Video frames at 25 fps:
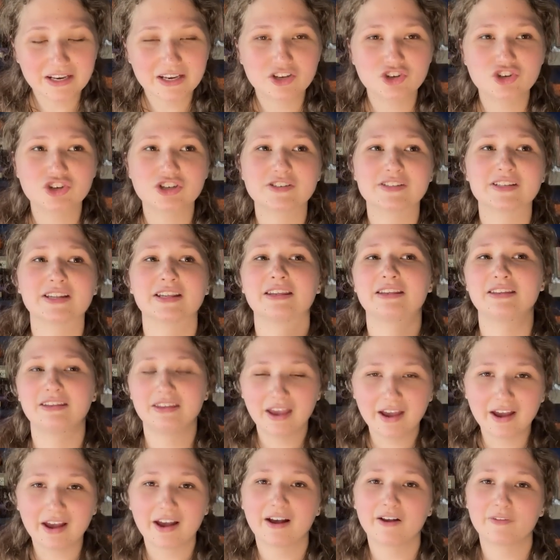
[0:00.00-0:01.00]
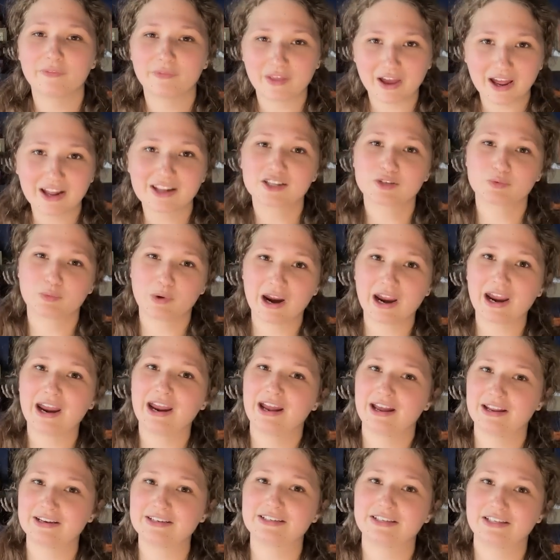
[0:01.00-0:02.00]
And she's like, yeah, that's why I
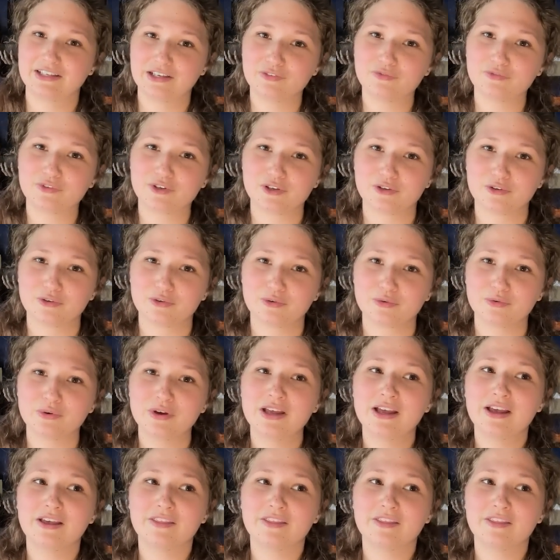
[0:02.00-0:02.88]
had to give you